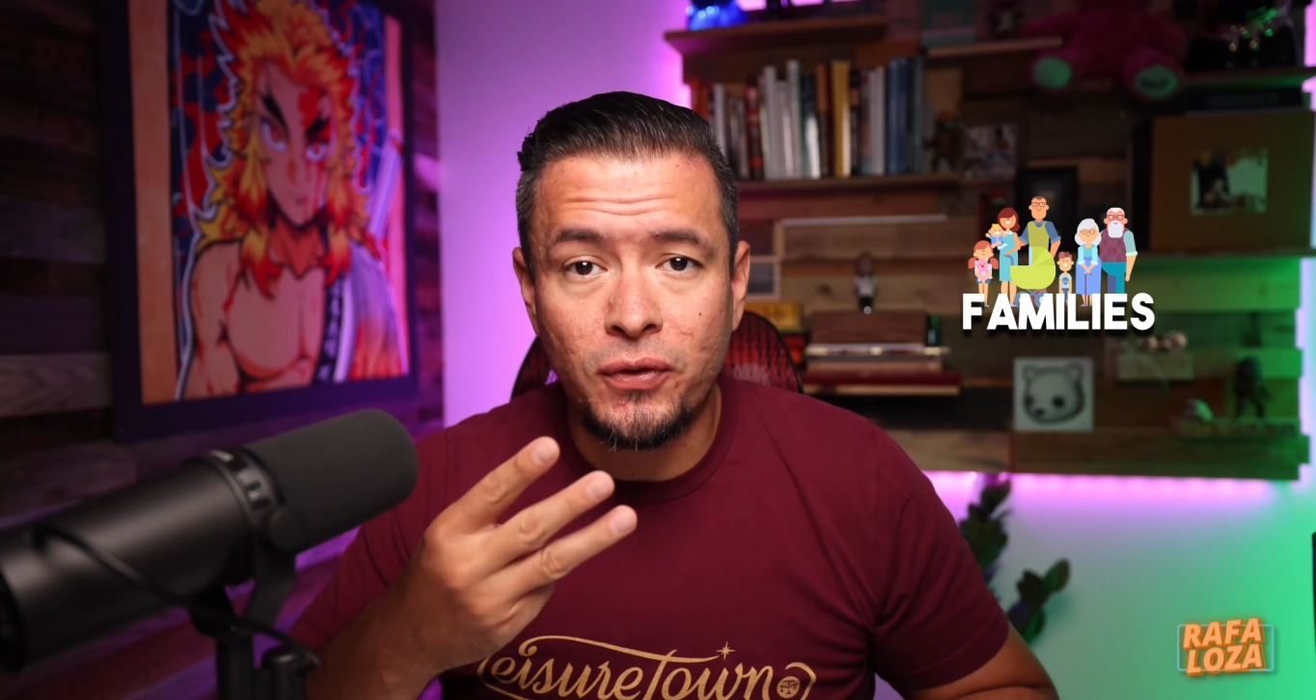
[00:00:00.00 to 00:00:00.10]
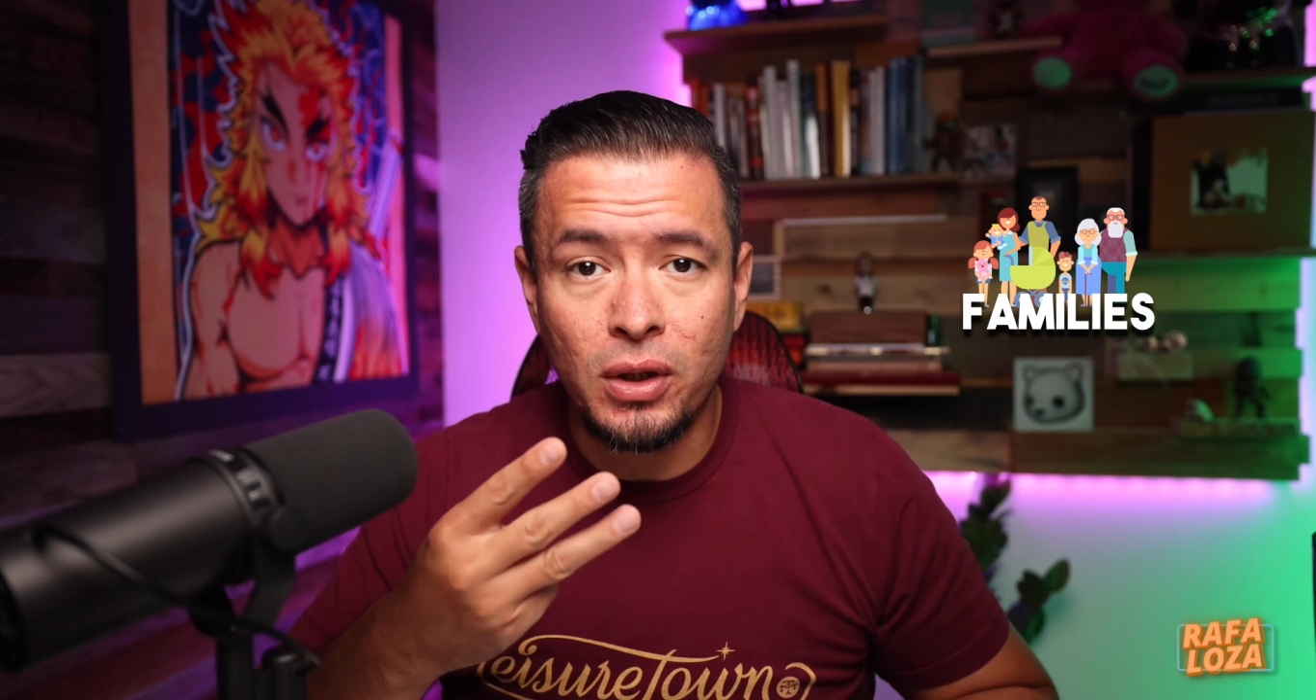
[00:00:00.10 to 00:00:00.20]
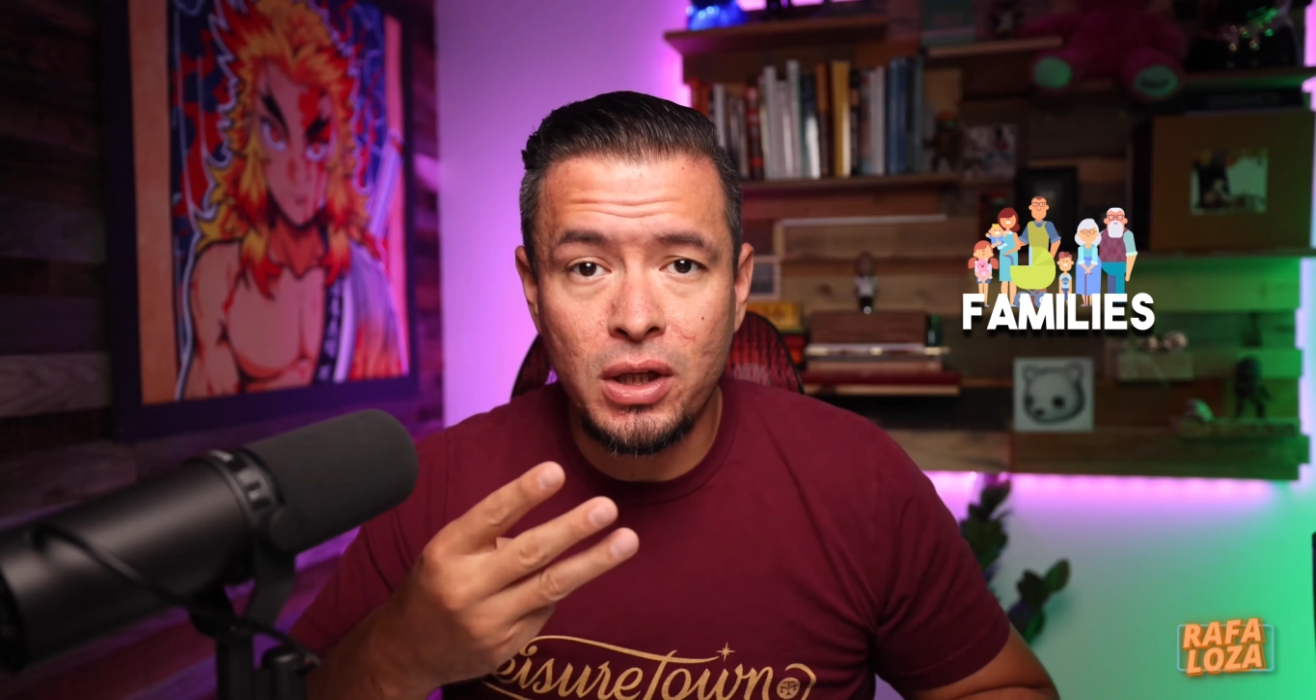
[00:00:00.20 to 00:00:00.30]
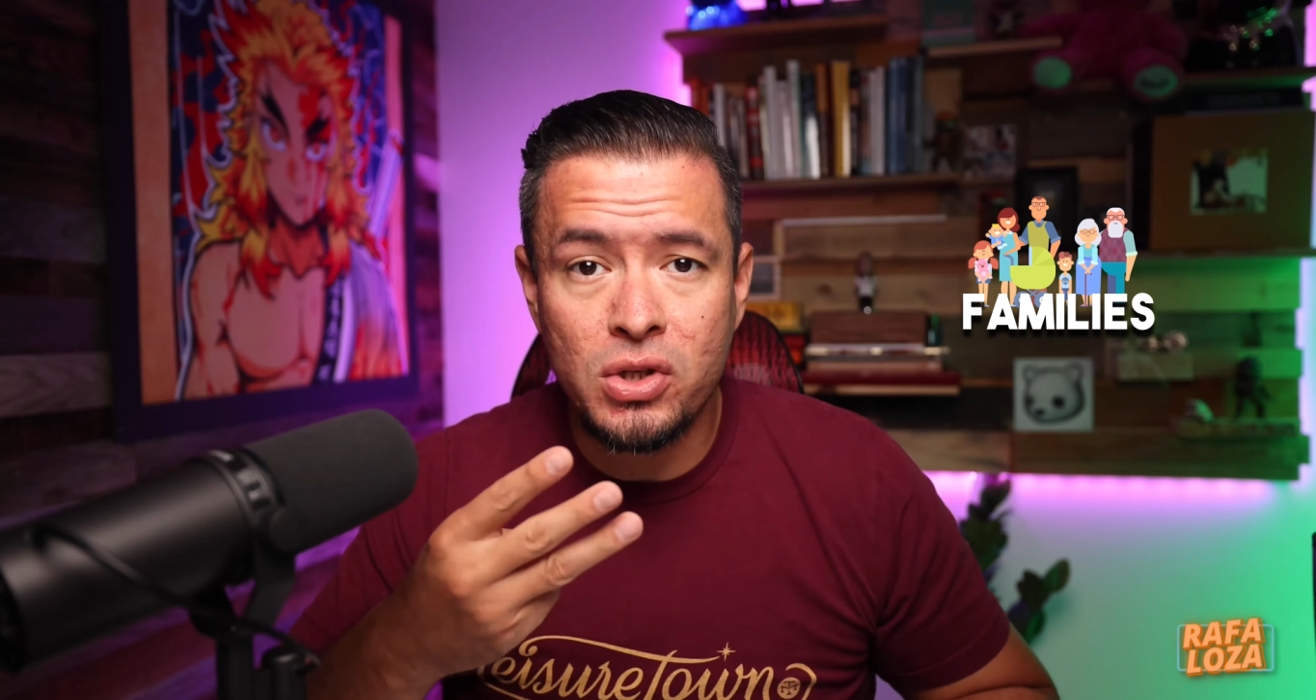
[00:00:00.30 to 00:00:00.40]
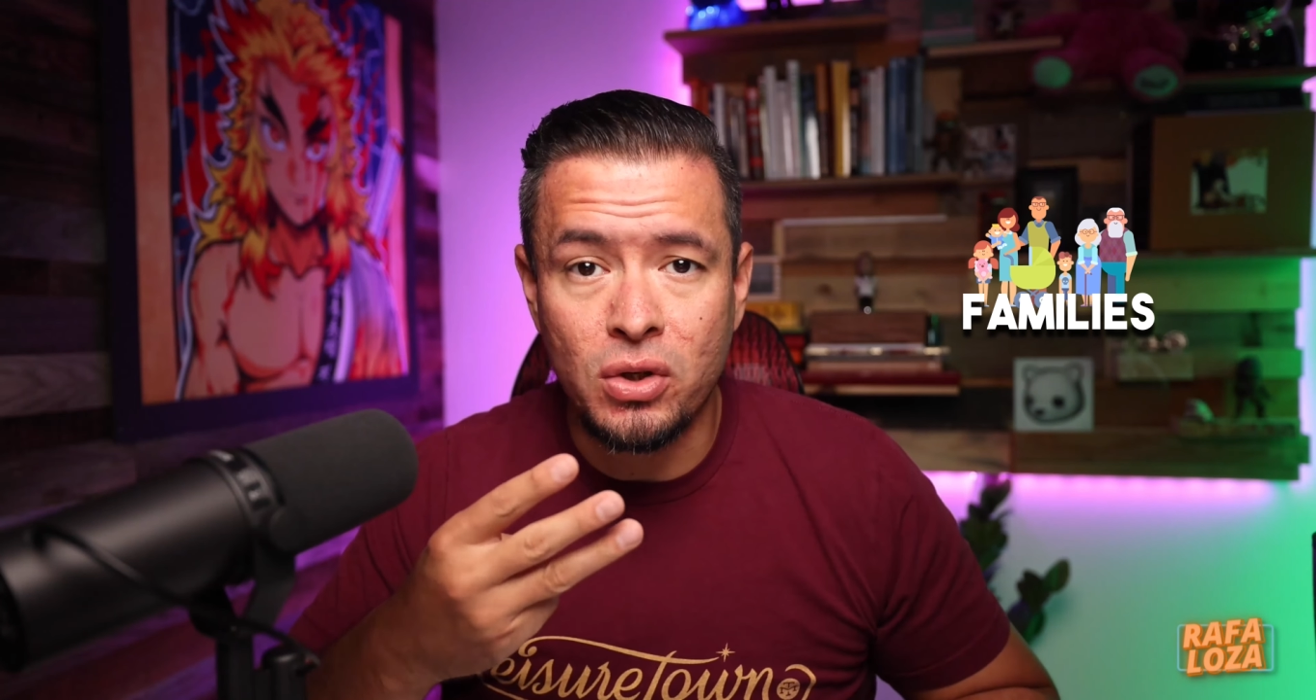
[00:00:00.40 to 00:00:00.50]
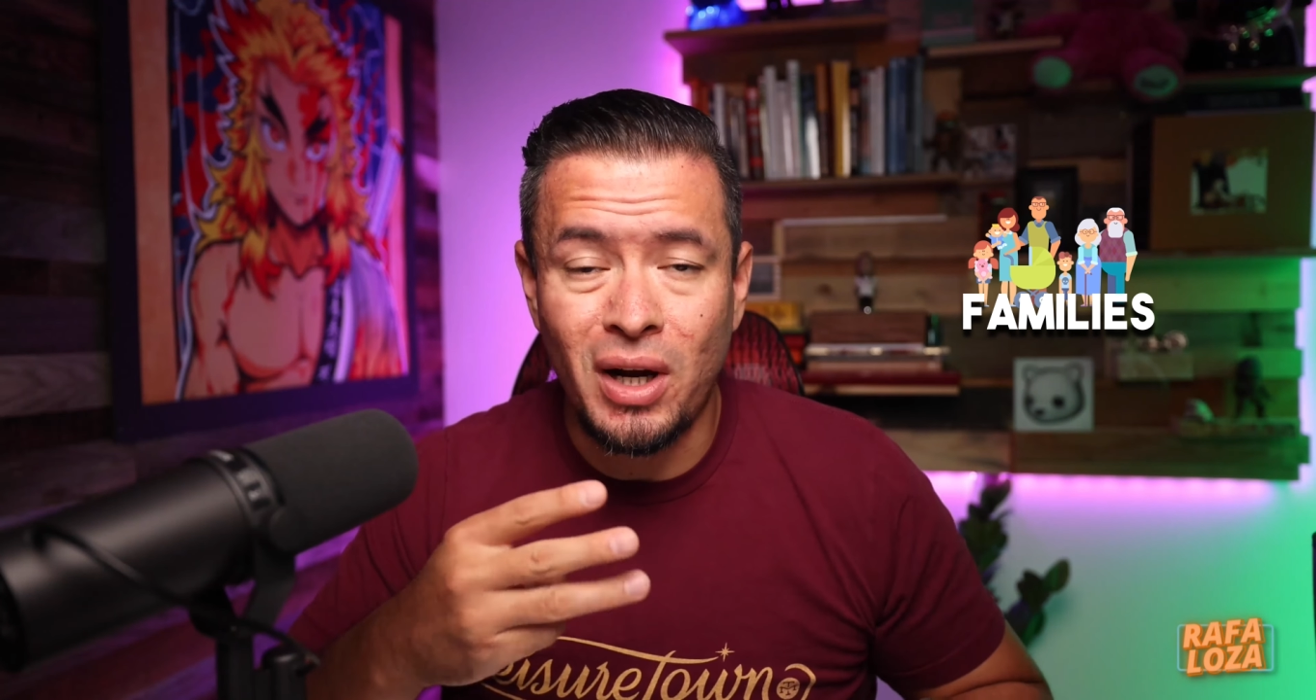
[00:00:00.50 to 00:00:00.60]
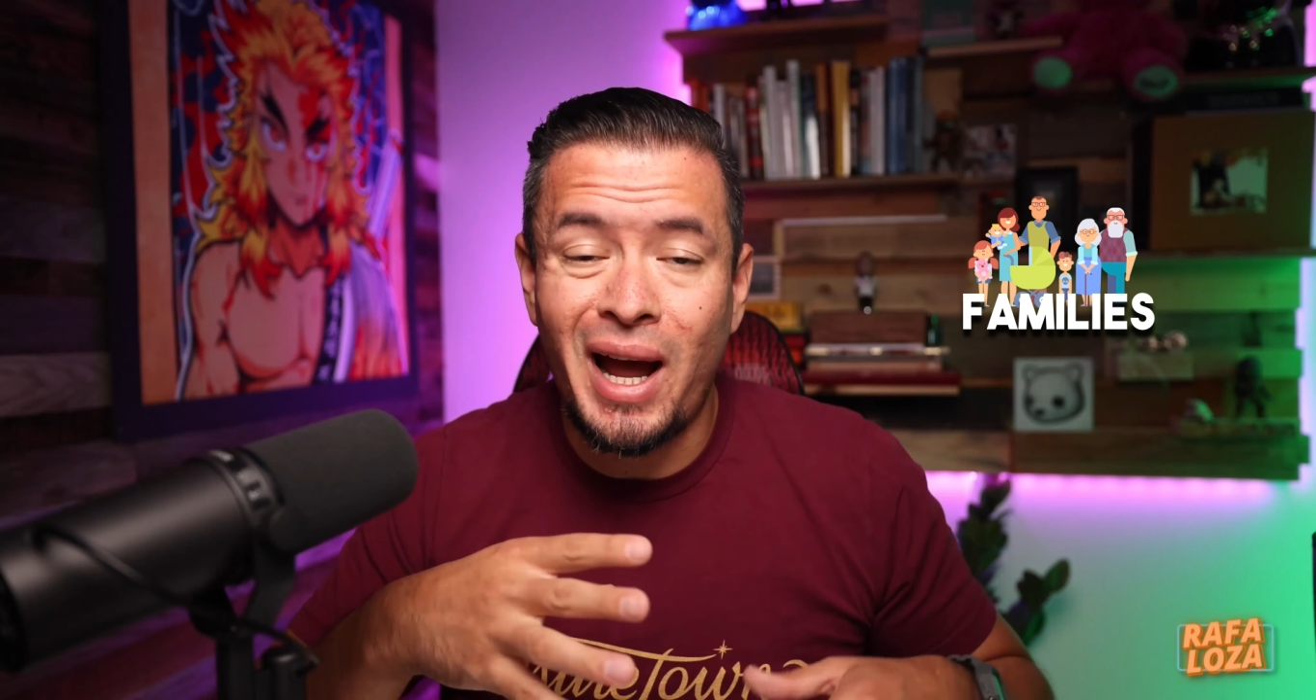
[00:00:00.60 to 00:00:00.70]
for leisure.